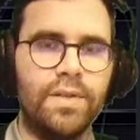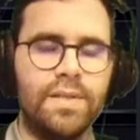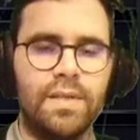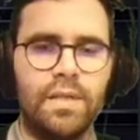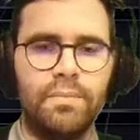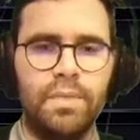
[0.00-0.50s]

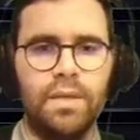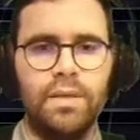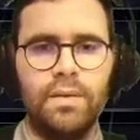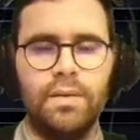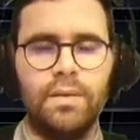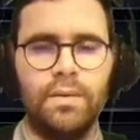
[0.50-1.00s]
going to
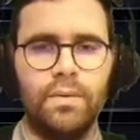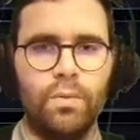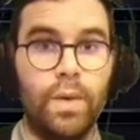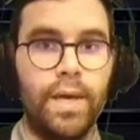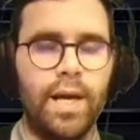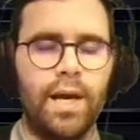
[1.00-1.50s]
be
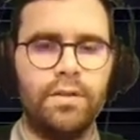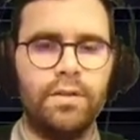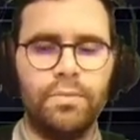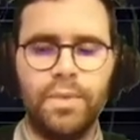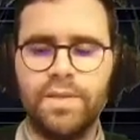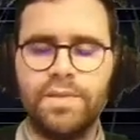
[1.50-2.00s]
way
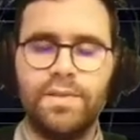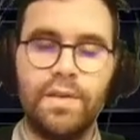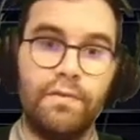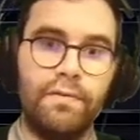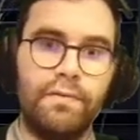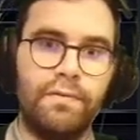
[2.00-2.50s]
harder because
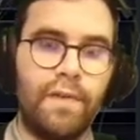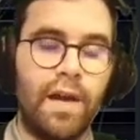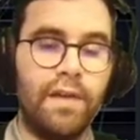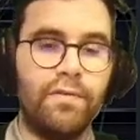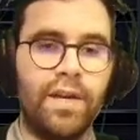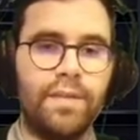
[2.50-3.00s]
tier
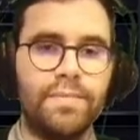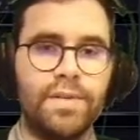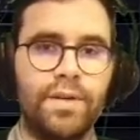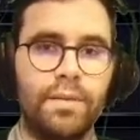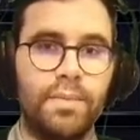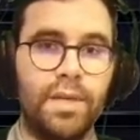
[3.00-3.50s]
5 items are
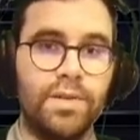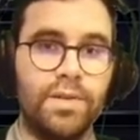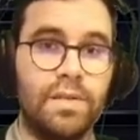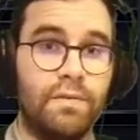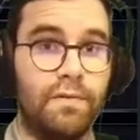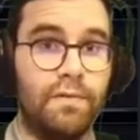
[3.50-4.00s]
going to be
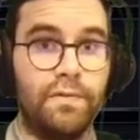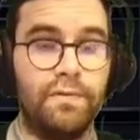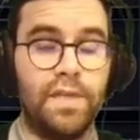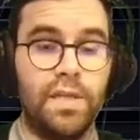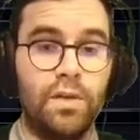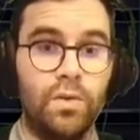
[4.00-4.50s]
costing
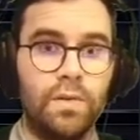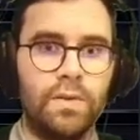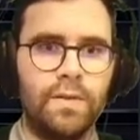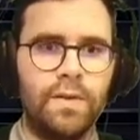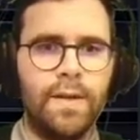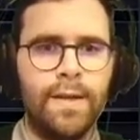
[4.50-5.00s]
50
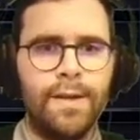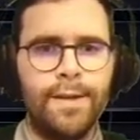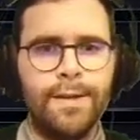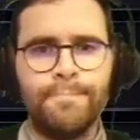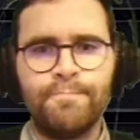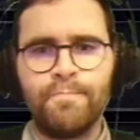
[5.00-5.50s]
gold.
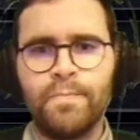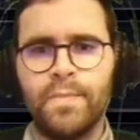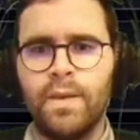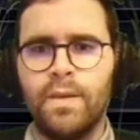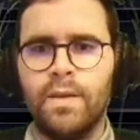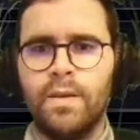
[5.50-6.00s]

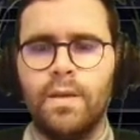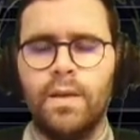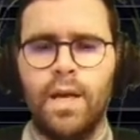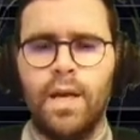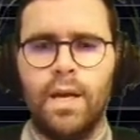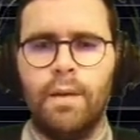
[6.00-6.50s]

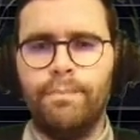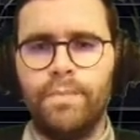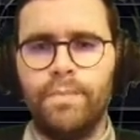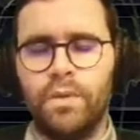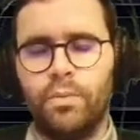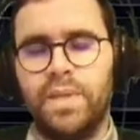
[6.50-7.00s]

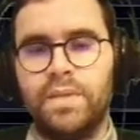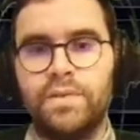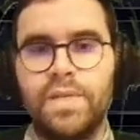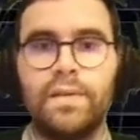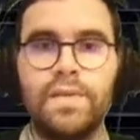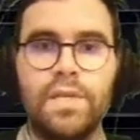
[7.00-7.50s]
It'll be
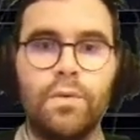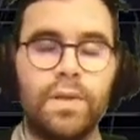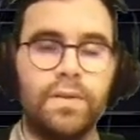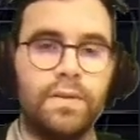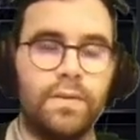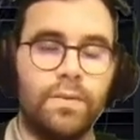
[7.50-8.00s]
interesting to see
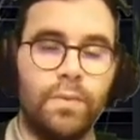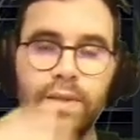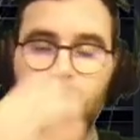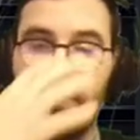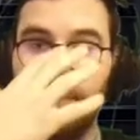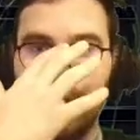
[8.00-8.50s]
what
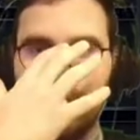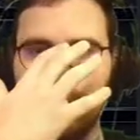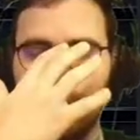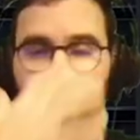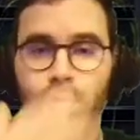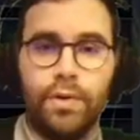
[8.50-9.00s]
that means
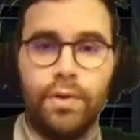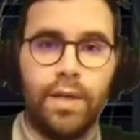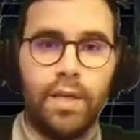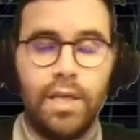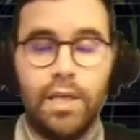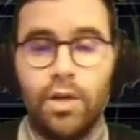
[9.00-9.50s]
for
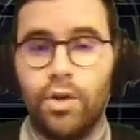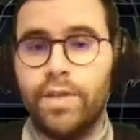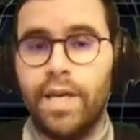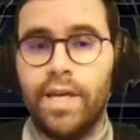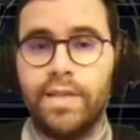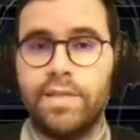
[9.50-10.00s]
econ
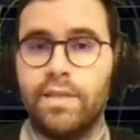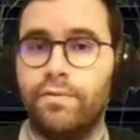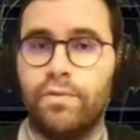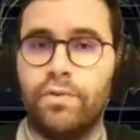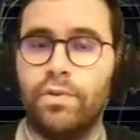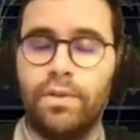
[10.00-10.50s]
decks and
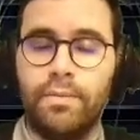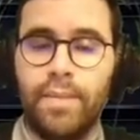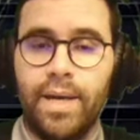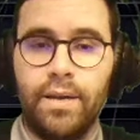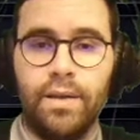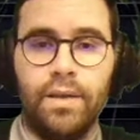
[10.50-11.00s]
for the
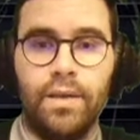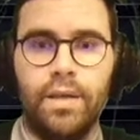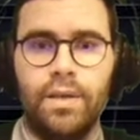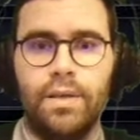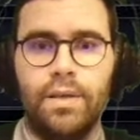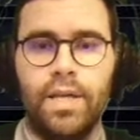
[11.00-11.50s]
meta
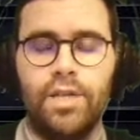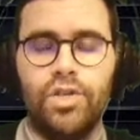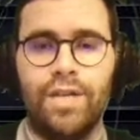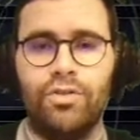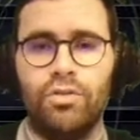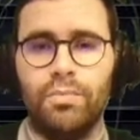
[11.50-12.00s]
in
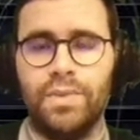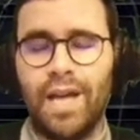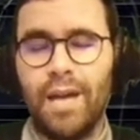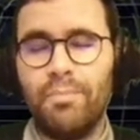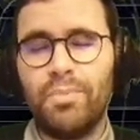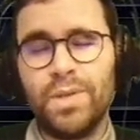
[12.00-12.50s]
general, but
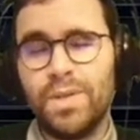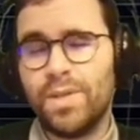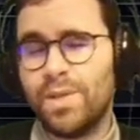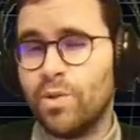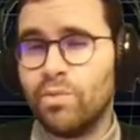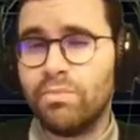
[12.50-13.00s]
I
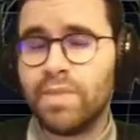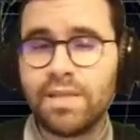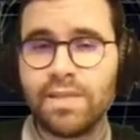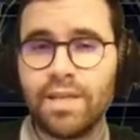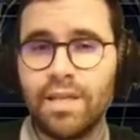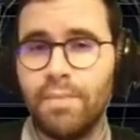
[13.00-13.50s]
presume that's
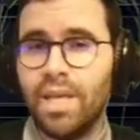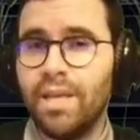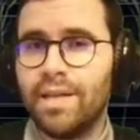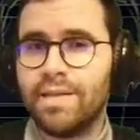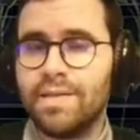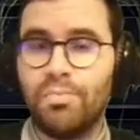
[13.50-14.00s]
going to mean
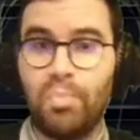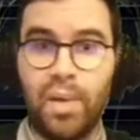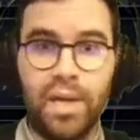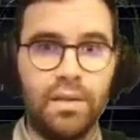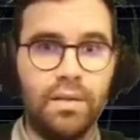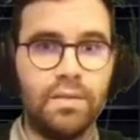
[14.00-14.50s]
that
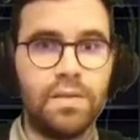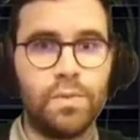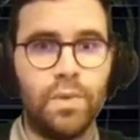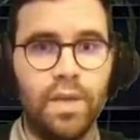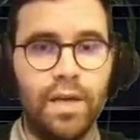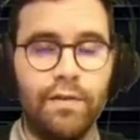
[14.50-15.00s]
spells
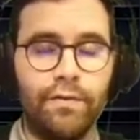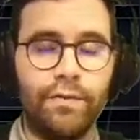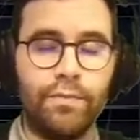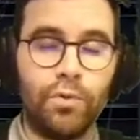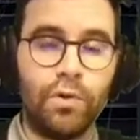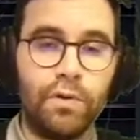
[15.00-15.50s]
will have
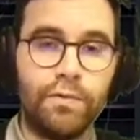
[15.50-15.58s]
more of a